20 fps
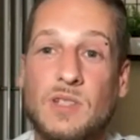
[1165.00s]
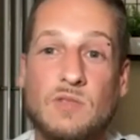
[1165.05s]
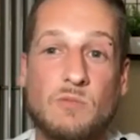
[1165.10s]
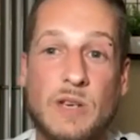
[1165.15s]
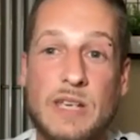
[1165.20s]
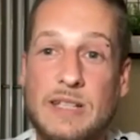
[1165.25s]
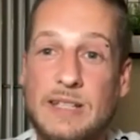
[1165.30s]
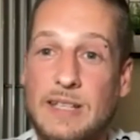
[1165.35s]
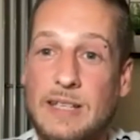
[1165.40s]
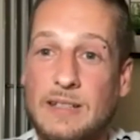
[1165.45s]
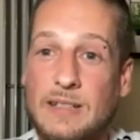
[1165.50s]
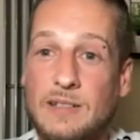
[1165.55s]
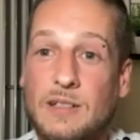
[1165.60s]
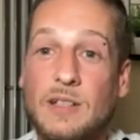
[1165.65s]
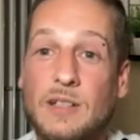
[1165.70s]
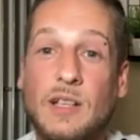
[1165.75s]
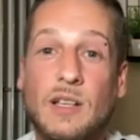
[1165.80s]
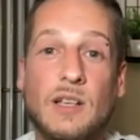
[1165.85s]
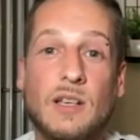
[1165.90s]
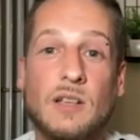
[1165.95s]
just reading
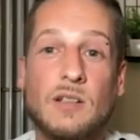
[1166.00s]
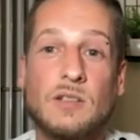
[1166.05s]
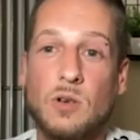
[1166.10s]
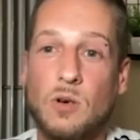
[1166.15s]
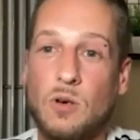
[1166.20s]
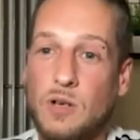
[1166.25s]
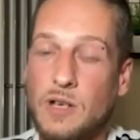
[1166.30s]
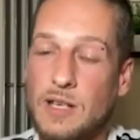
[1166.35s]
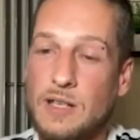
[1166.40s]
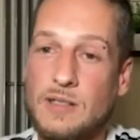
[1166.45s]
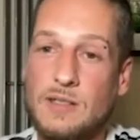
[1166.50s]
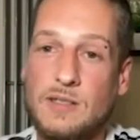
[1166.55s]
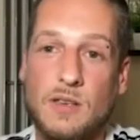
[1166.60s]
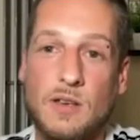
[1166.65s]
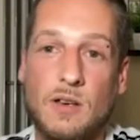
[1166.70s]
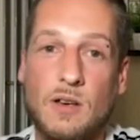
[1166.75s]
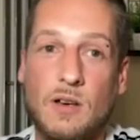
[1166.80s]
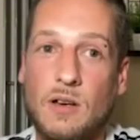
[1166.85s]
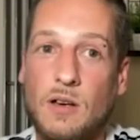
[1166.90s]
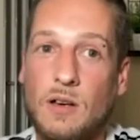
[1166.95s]
talking
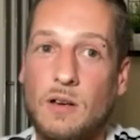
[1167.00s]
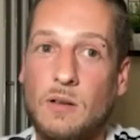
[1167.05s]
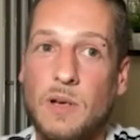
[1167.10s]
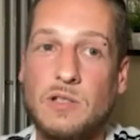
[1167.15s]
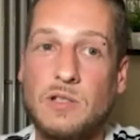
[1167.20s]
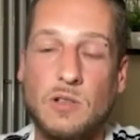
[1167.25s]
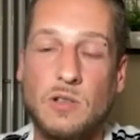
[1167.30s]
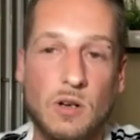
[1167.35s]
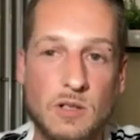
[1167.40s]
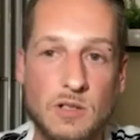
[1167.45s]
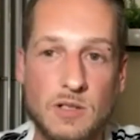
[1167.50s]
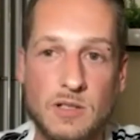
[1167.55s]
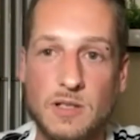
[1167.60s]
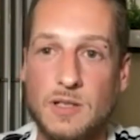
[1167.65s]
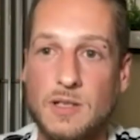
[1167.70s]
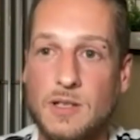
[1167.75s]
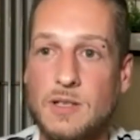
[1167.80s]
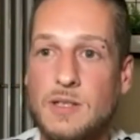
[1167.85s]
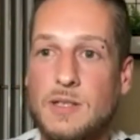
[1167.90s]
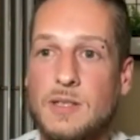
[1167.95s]
to my
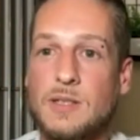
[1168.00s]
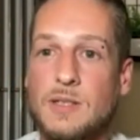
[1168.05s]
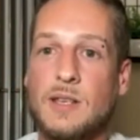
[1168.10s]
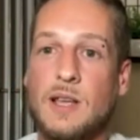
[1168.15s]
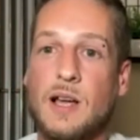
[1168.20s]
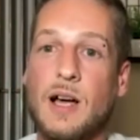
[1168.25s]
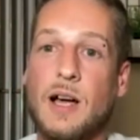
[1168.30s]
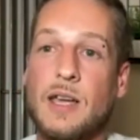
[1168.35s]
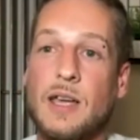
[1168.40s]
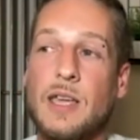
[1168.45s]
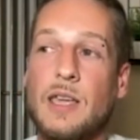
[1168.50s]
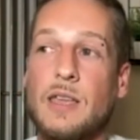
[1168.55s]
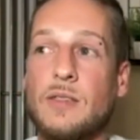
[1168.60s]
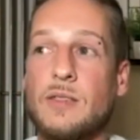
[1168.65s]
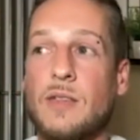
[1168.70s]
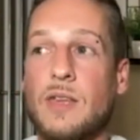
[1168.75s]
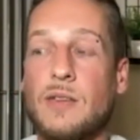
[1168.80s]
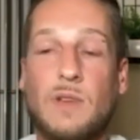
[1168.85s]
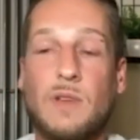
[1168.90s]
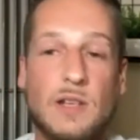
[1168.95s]
doctors i
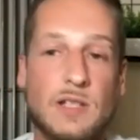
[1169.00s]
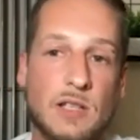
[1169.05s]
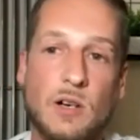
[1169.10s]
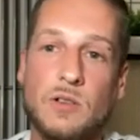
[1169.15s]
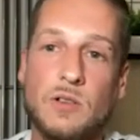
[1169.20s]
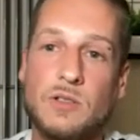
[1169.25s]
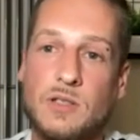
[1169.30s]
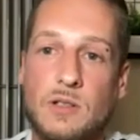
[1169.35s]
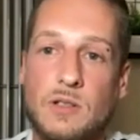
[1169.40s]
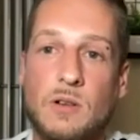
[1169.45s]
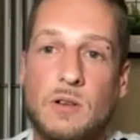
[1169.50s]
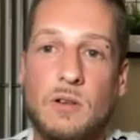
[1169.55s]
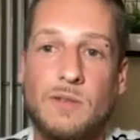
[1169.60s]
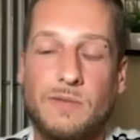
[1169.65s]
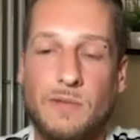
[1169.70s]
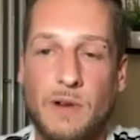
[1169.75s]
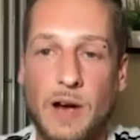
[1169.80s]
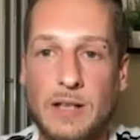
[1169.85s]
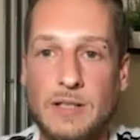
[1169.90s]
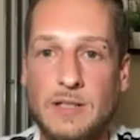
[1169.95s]
eventually got to know a
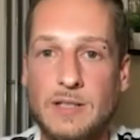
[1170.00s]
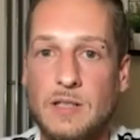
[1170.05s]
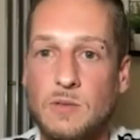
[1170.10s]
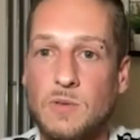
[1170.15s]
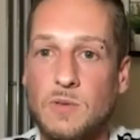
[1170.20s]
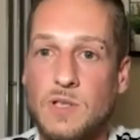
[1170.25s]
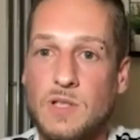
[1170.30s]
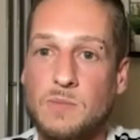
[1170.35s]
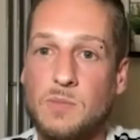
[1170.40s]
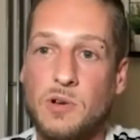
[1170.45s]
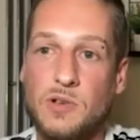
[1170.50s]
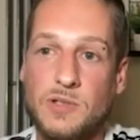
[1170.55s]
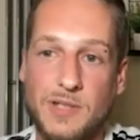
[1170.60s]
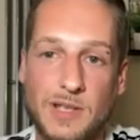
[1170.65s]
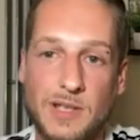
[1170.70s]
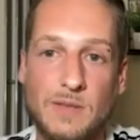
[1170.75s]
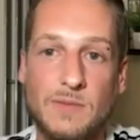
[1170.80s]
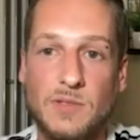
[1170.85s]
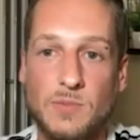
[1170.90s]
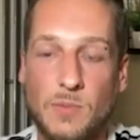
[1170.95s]
friend that was
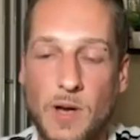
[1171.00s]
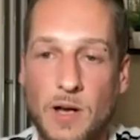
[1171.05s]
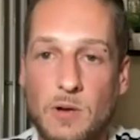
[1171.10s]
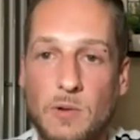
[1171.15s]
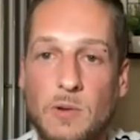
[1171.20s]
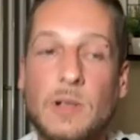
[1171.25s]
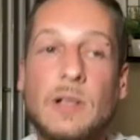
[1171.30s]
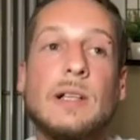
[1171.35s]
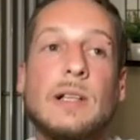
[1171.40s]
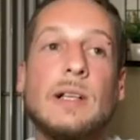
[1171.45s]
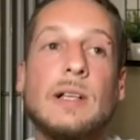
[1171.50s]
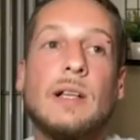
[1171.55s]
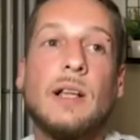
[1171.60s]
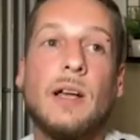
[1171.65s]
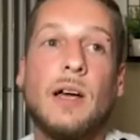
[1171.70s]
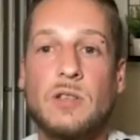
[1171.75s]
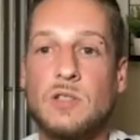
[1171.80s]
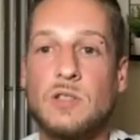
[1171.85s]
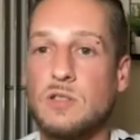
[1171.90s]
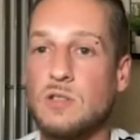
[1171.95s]
positive as well
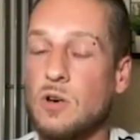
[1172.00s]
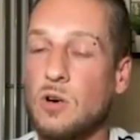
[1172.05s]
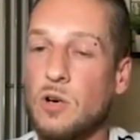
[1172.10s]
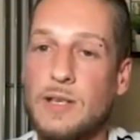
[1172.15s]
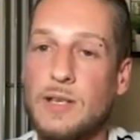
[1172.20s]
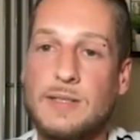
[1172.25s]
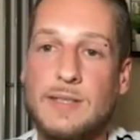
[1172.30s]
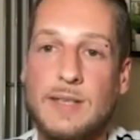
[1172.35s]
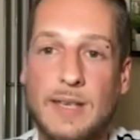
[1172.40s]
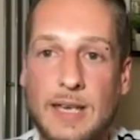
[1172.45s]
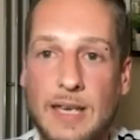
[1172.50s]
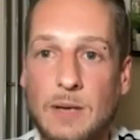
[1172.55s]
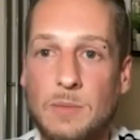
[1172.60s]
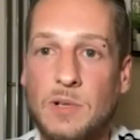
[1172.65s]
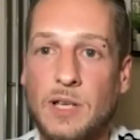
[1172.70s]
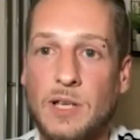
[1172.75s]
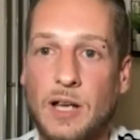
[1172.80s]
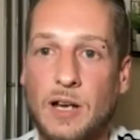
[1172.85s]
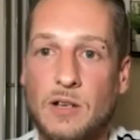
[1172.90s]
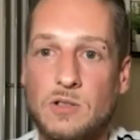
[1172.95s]
and just talking to him
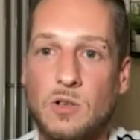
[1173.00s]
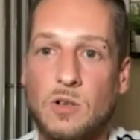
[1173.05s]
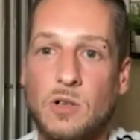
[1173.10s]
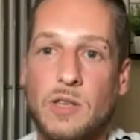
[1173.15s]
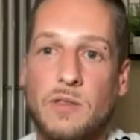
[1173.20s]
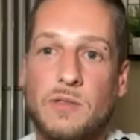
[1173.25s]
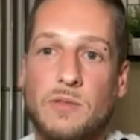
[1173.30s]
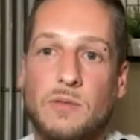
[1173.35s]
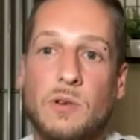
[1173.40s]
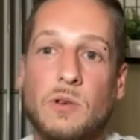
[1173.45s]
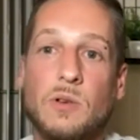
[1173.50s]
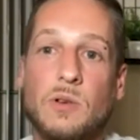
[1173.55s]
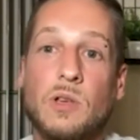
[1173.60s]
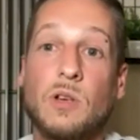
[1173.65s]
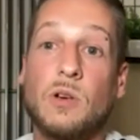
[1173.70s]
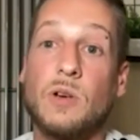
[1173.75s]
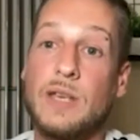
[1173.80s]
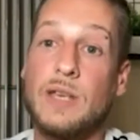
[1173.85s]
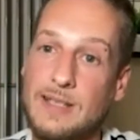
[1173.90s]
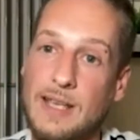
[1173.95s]
and kind of talking through
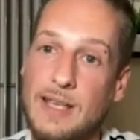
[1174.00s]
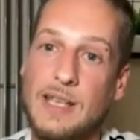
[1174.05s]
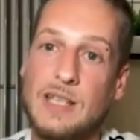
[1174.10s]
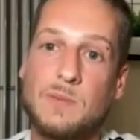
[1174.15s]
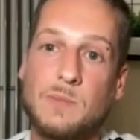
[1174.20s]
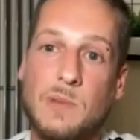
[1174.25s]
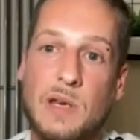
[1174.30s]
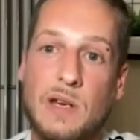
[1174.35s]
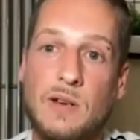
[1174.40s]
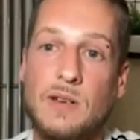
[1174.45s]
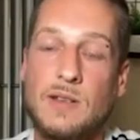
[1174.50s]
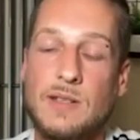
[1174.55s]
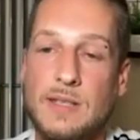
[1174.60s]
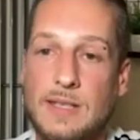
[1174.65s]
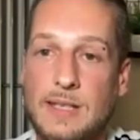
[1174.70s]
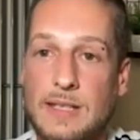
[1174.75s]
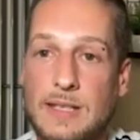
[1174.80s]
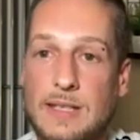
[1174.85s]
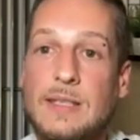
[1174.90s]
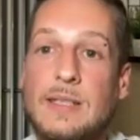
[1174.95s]
you know his
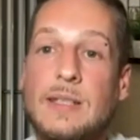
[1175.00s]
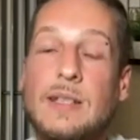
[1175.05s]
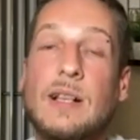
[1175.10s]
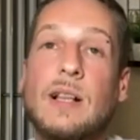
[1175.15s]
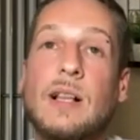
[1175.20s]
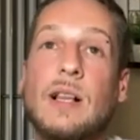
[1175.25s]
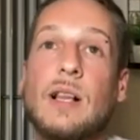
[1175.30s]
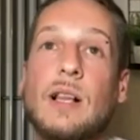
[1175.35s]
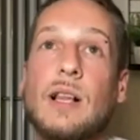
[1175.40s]
experiences